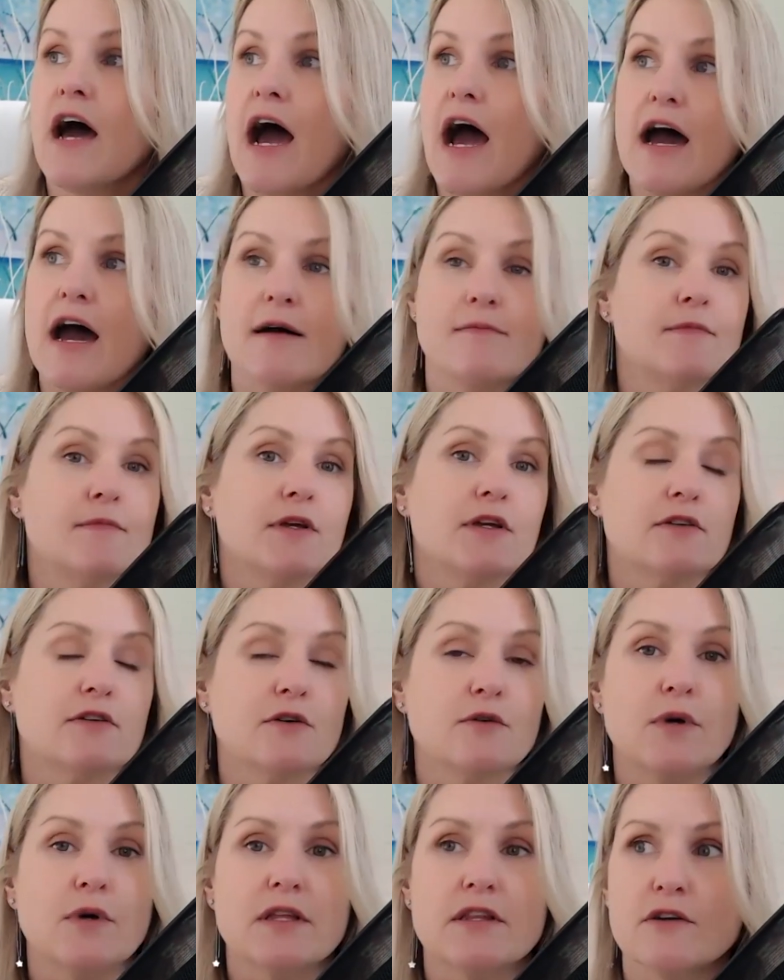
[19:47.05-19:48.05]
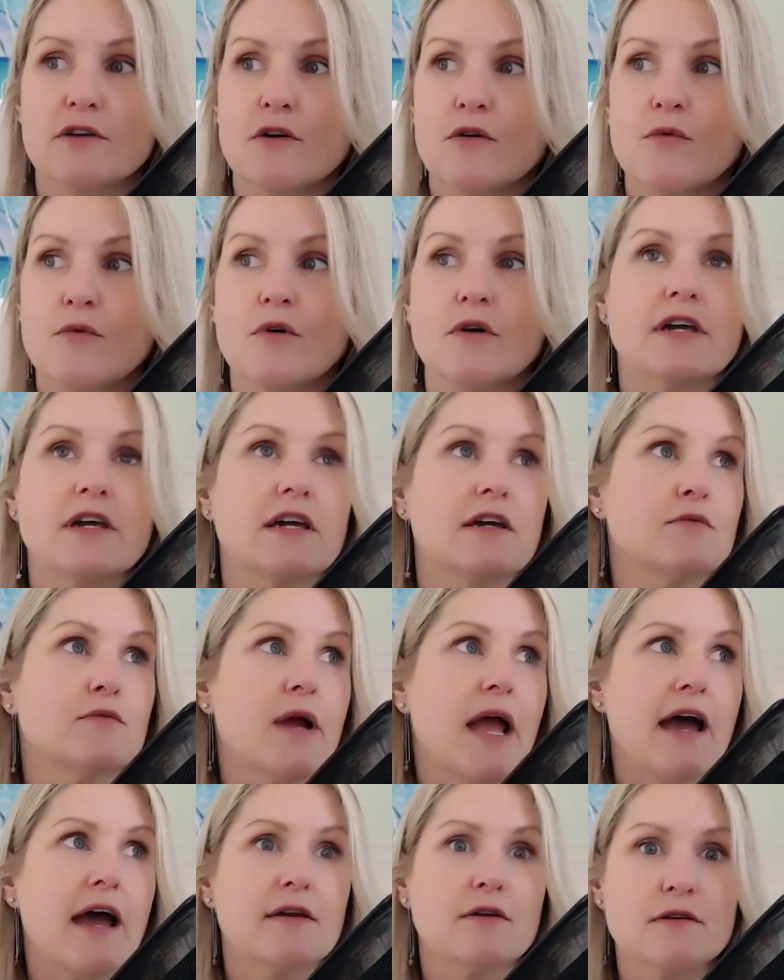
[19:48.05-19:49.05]
um, you know, whether you're walking
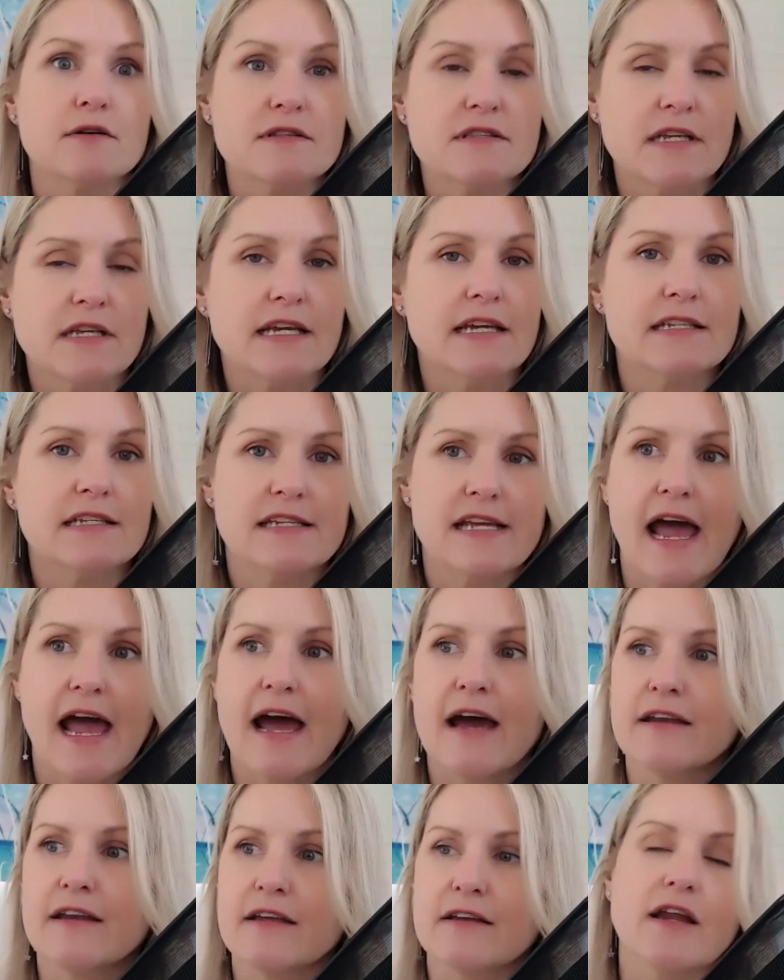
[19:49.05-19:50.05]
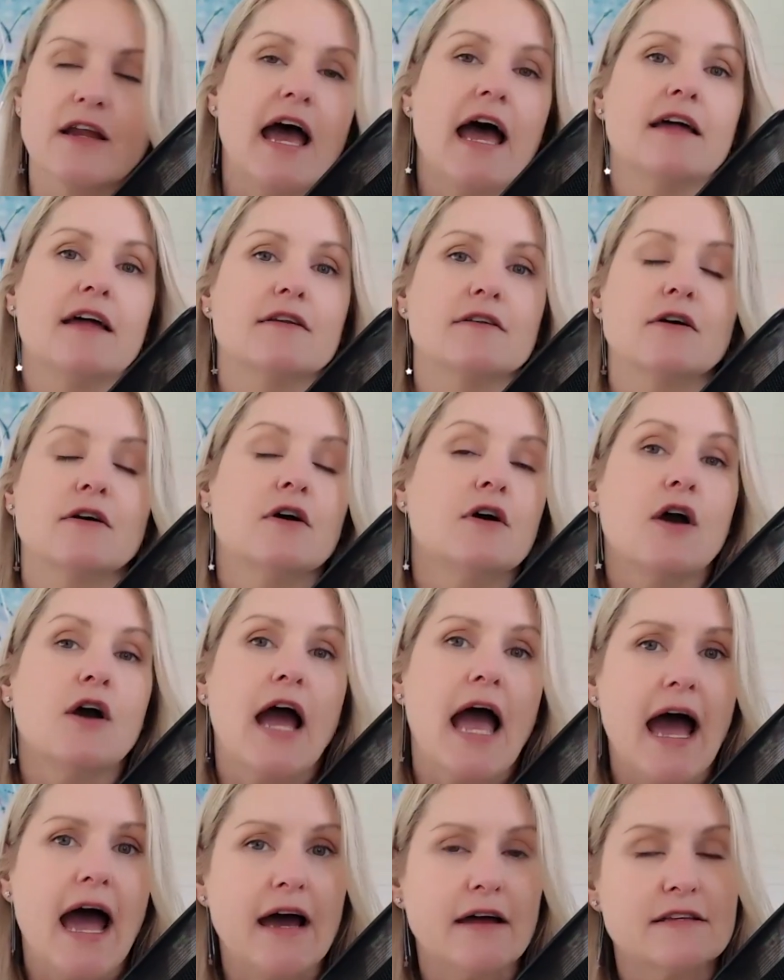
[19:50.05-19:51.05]
around or sitting down and, and
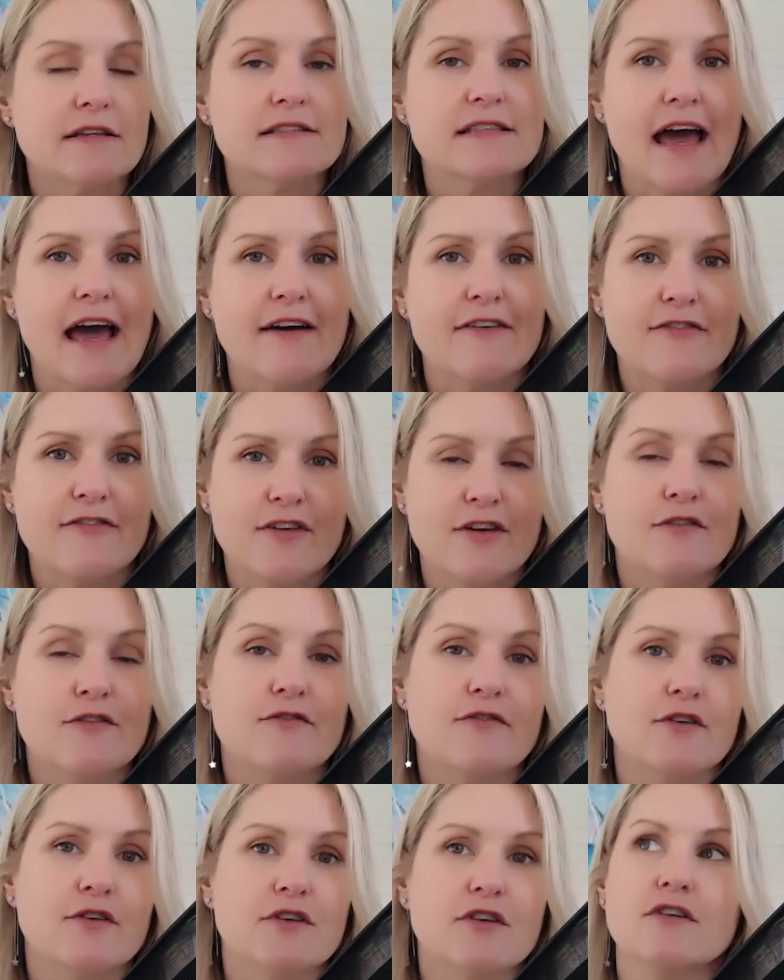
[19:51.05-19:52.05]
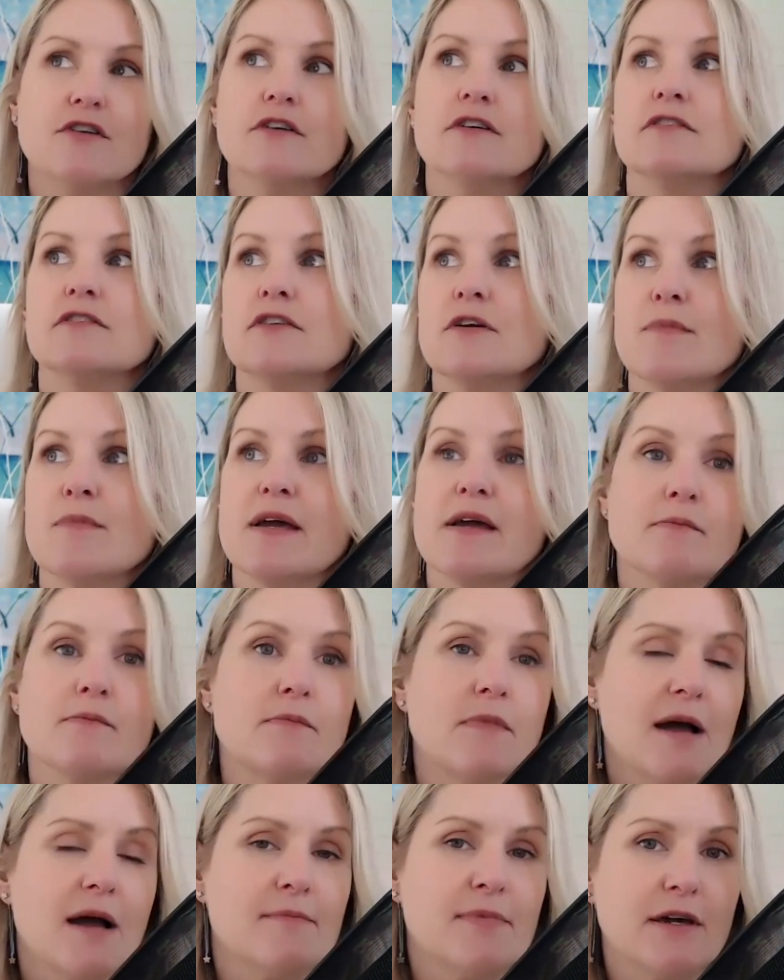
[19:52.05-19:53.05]
how does that feel for you? You may,
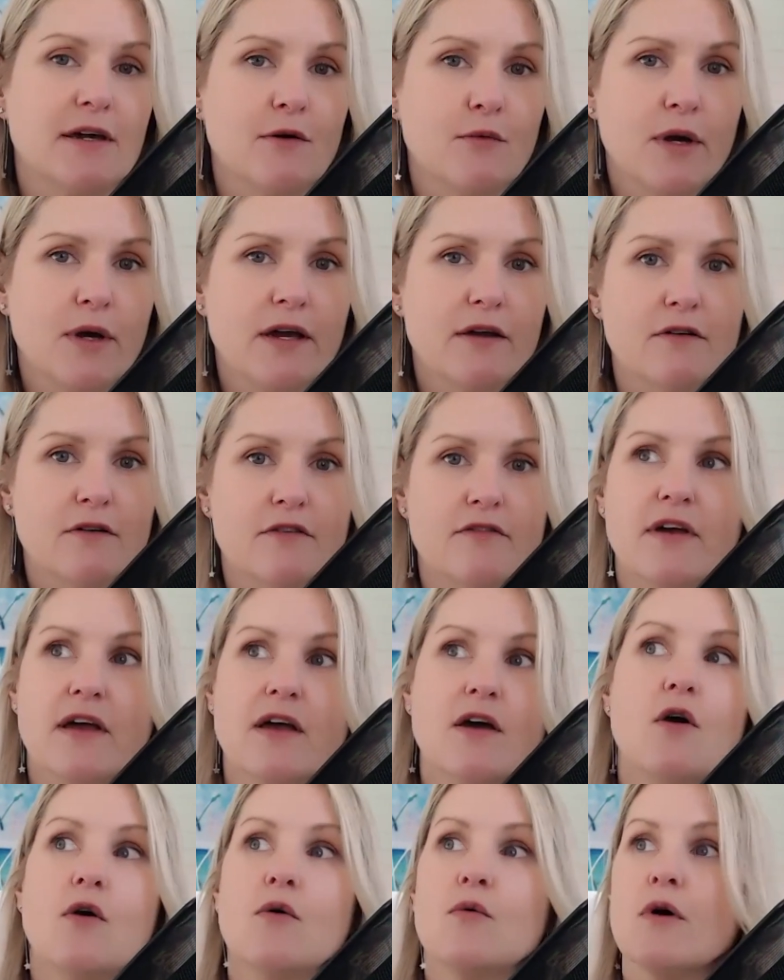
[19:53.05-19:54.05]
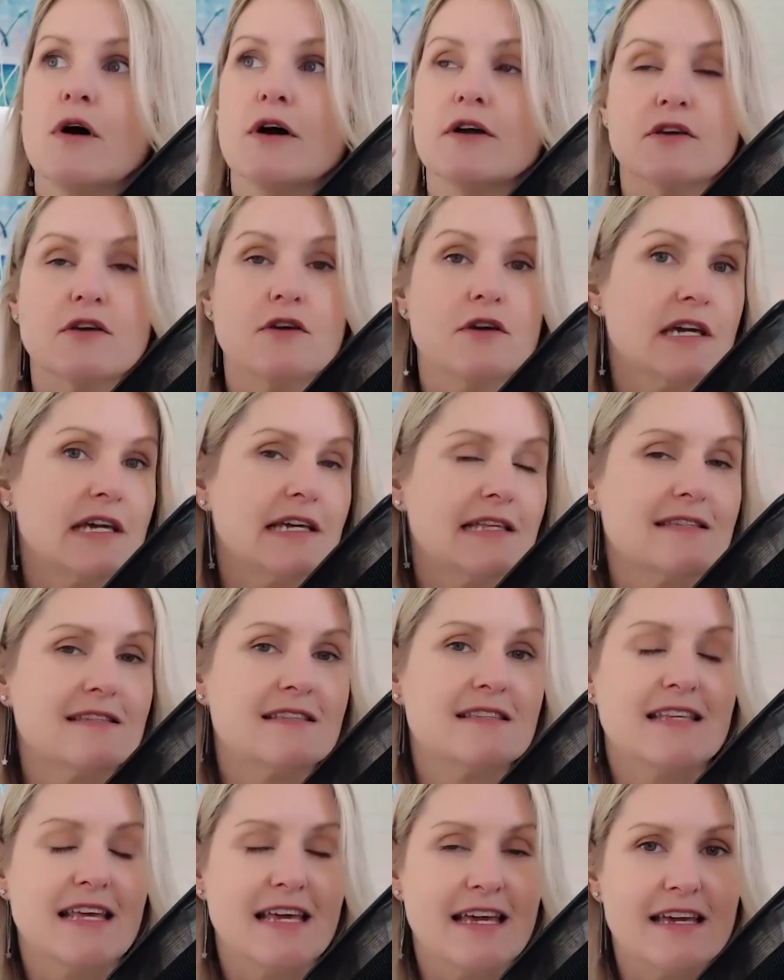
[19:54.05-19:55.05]
might be aware of what you can
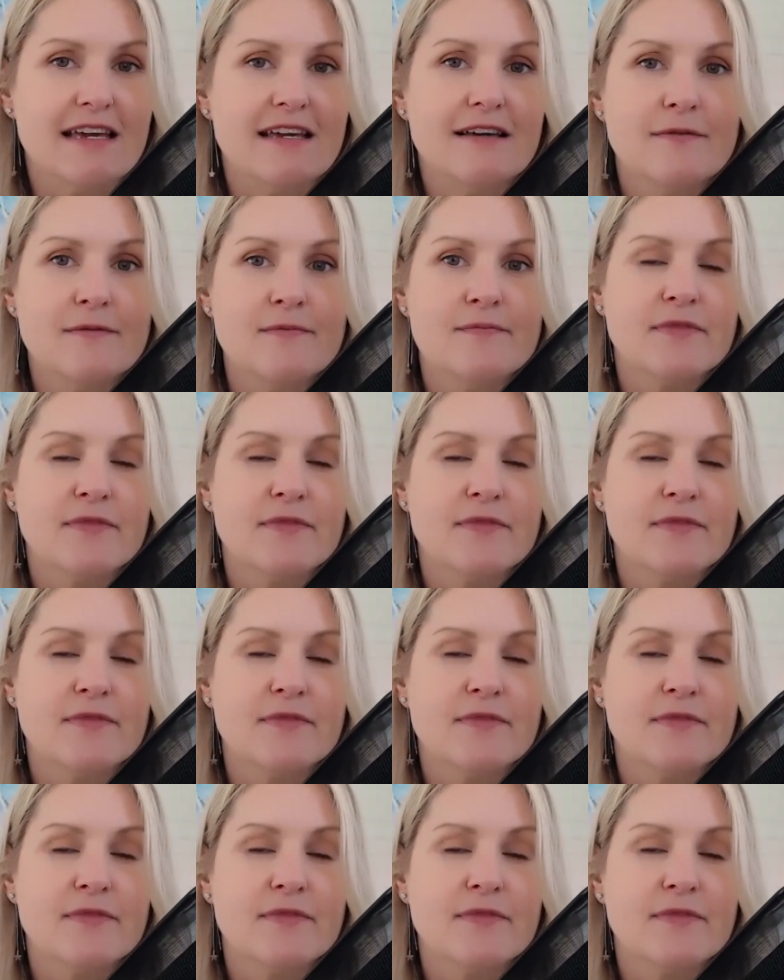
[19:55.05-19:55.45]
see,